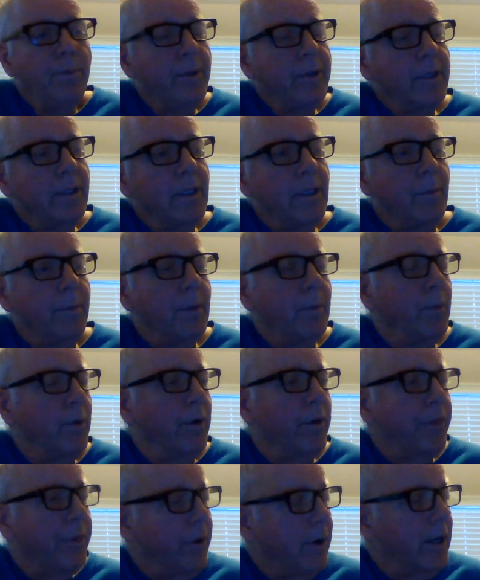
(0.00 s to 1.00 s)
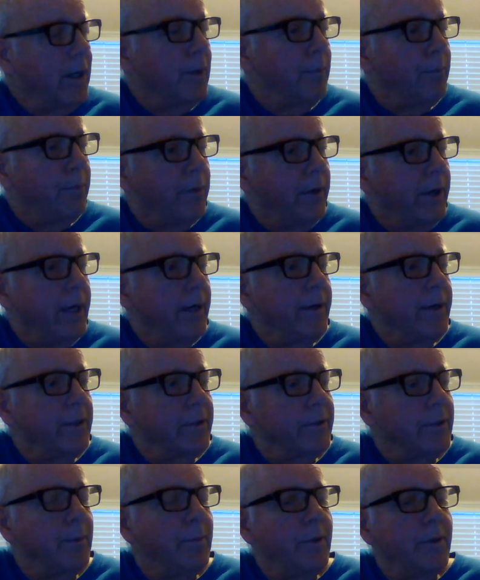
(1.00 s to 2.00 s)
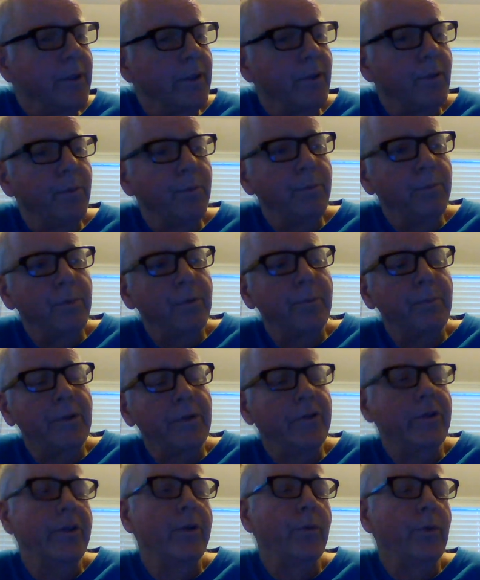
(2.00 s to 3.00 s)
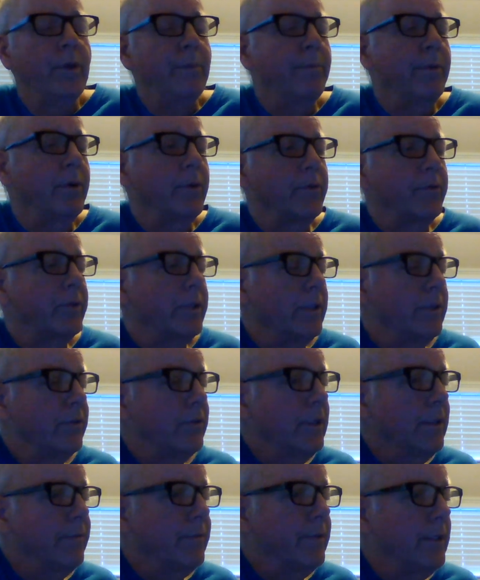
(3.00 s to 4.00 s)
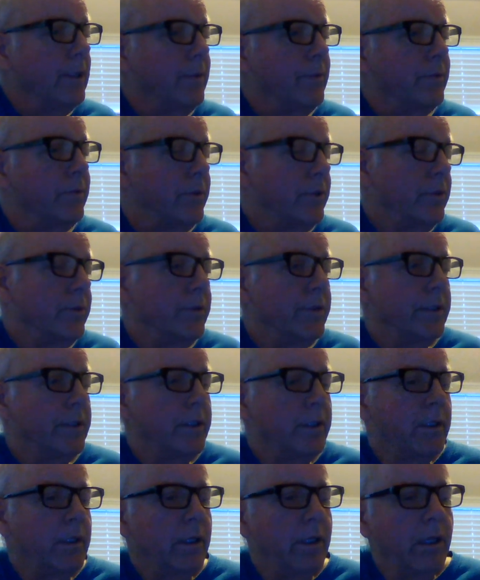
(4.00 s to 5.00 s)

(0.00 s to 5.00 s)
put a little bit more thought and prayer into some of these, especially the reposting stuff that I was doing.